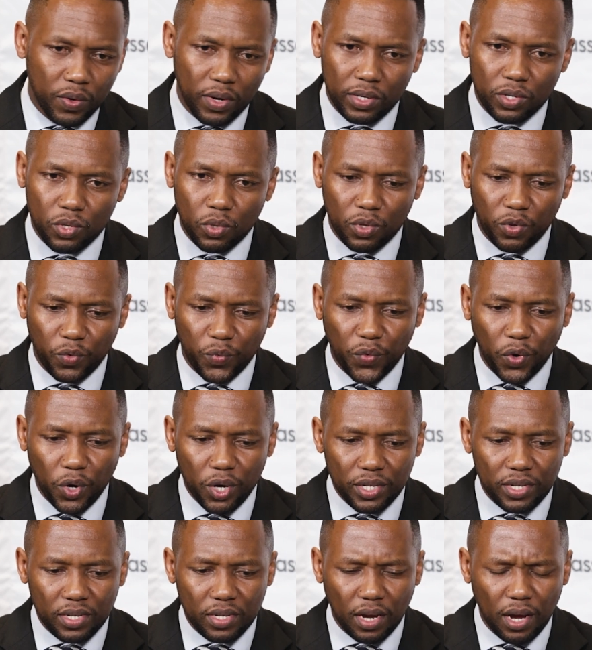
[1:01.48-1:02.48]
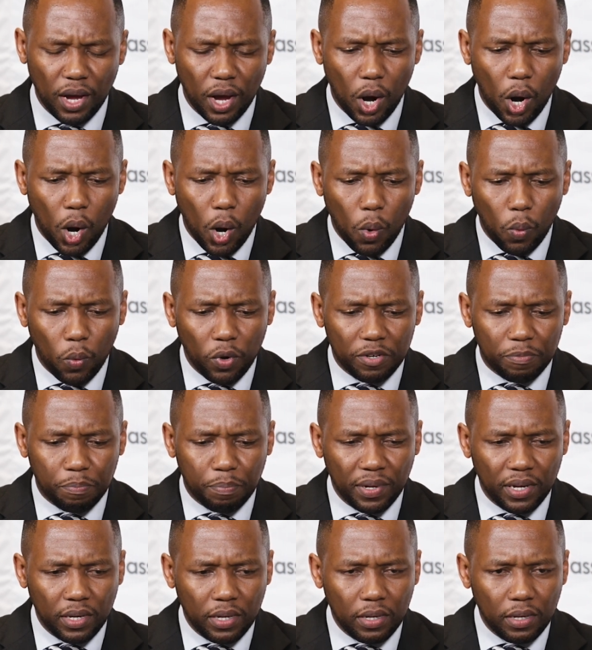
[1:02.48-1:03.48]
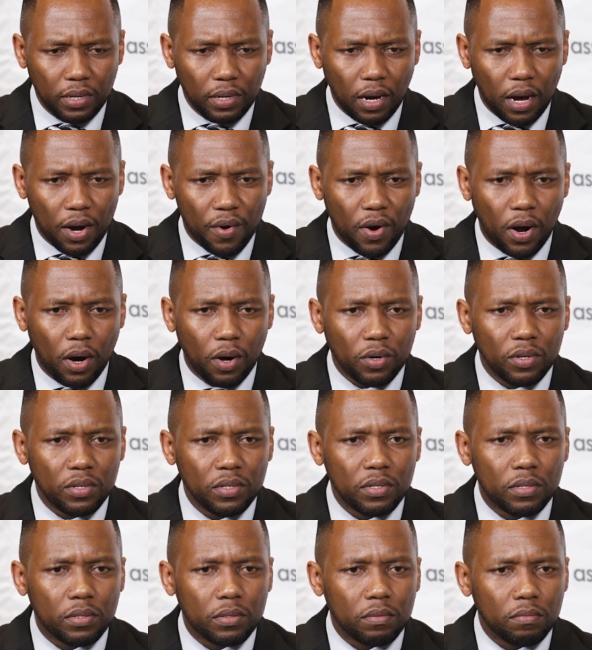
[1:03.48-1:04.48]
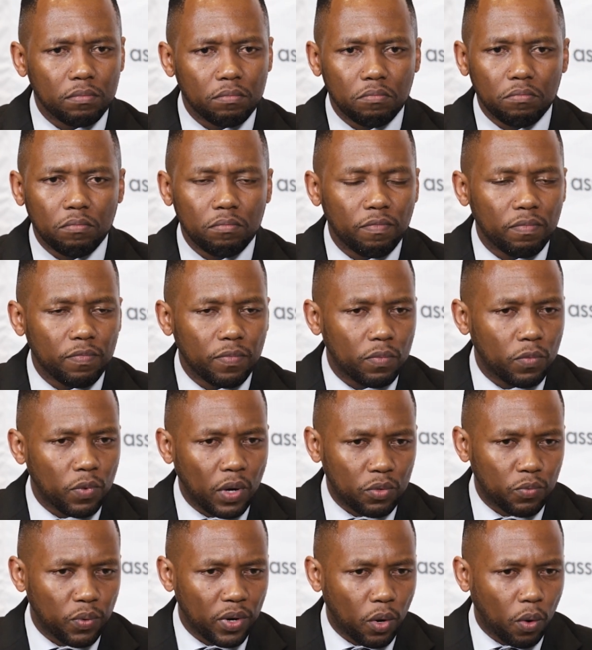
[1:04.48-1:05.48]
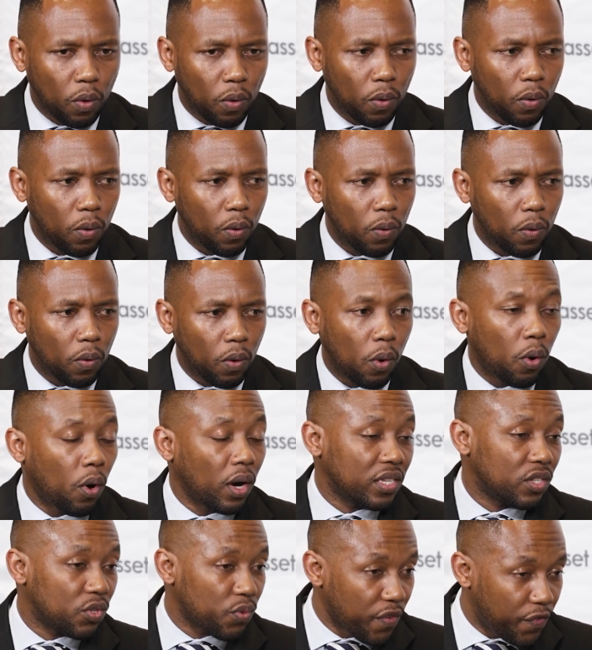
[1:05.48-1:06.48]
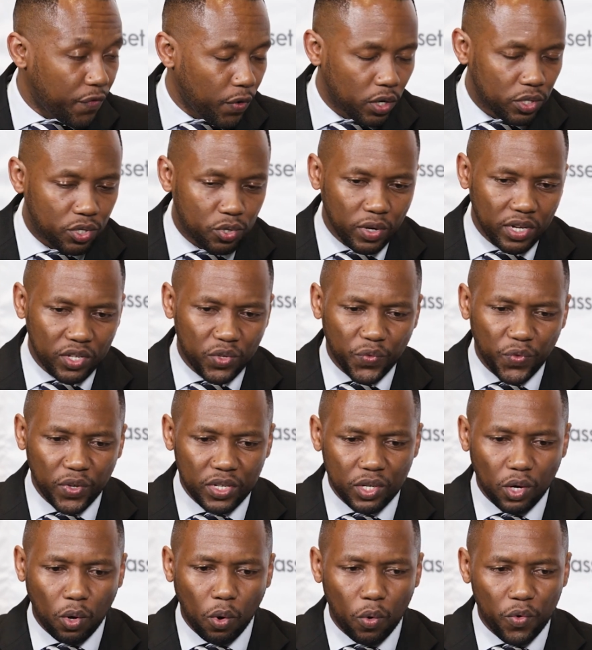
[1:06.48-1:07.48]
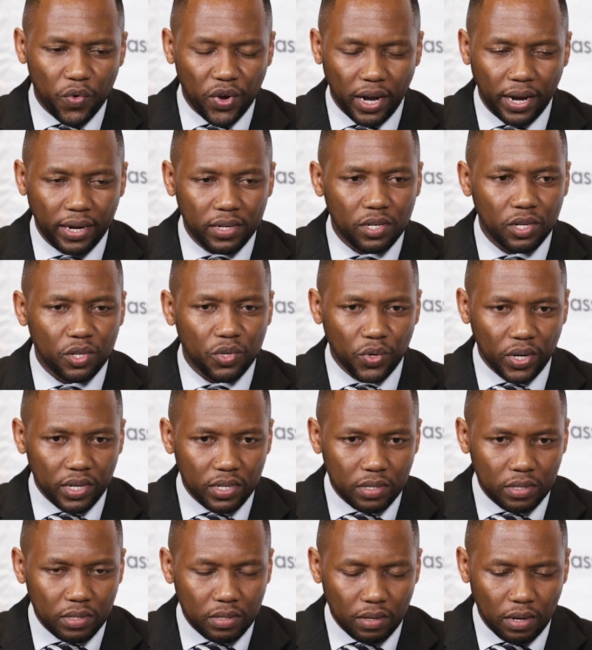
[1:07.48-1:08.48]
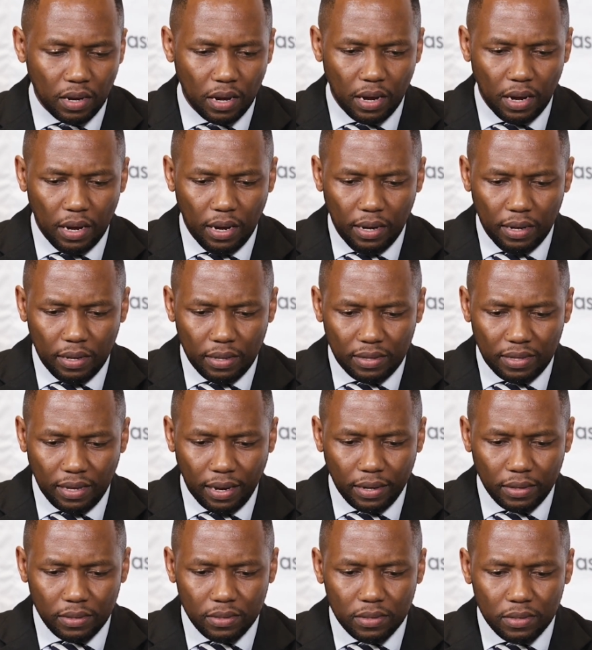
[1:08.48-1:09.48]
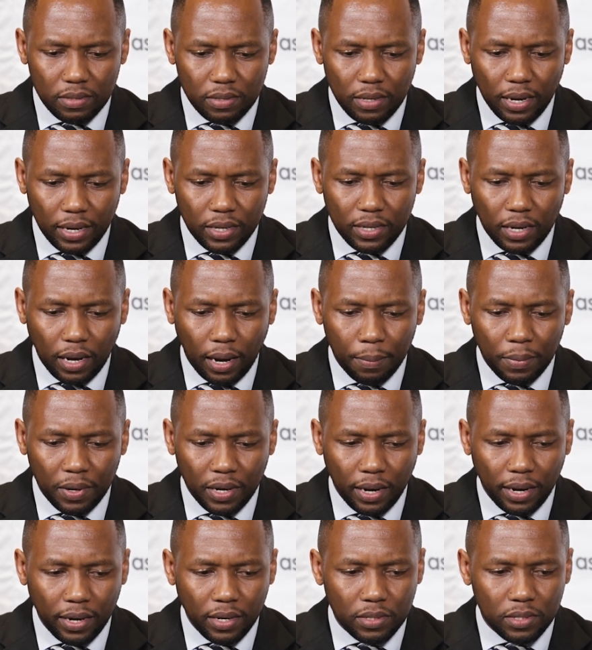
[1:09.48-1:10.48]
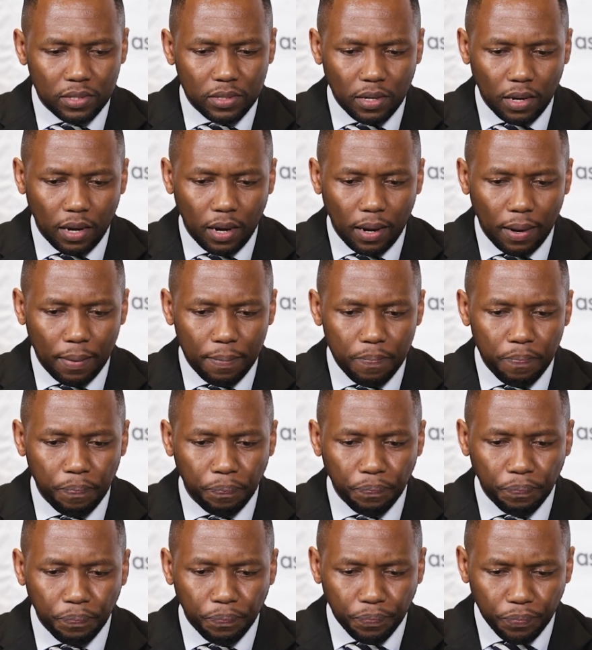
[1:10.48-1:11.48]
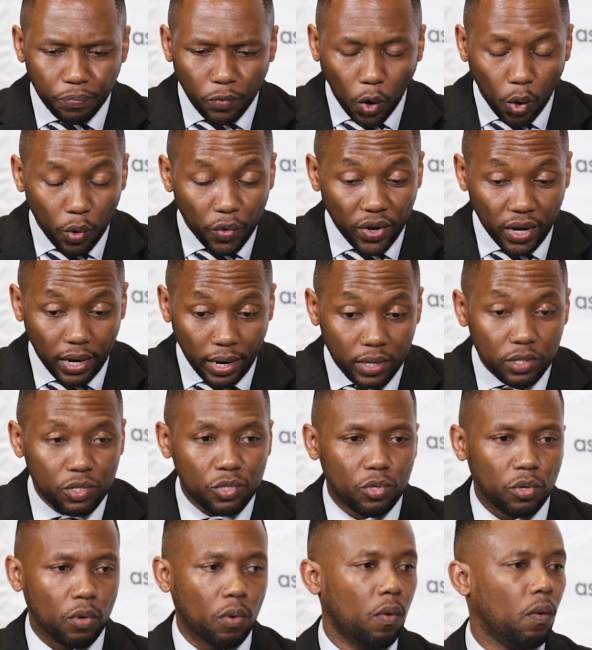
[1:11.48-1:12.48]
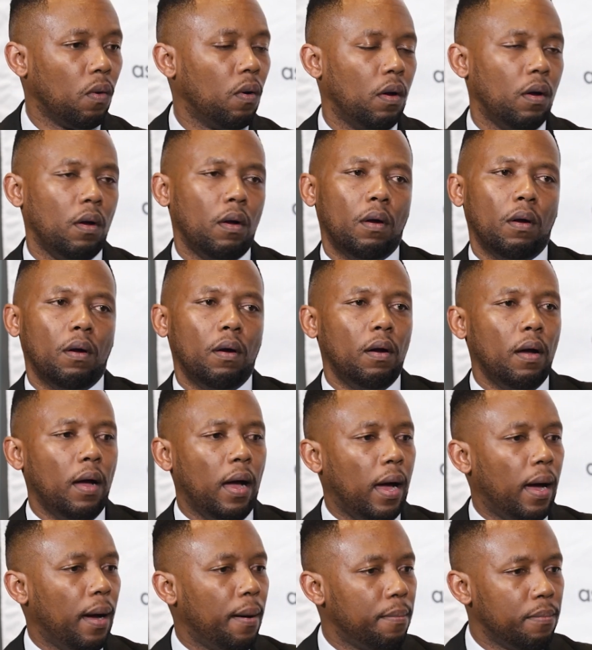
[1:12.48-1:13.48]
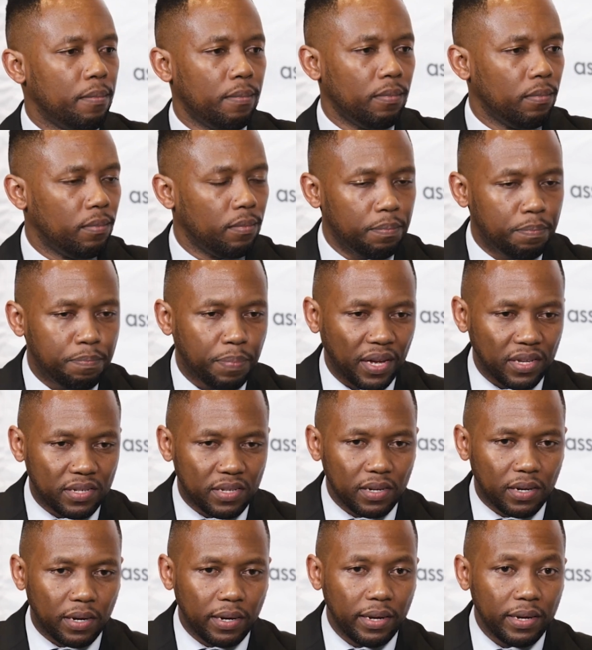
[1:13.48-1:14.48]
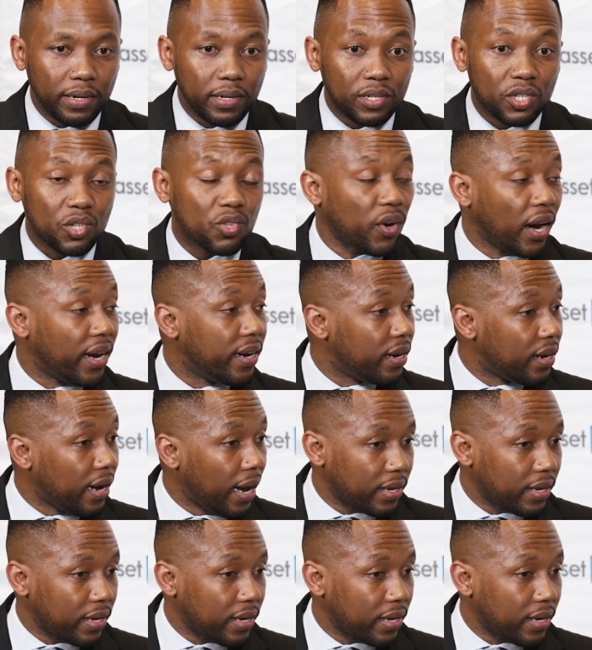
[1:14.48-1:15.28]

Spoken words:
Right? So the first would be around what we call, or what's referred to as physical related risks. Things that emanate or relate to basically stranded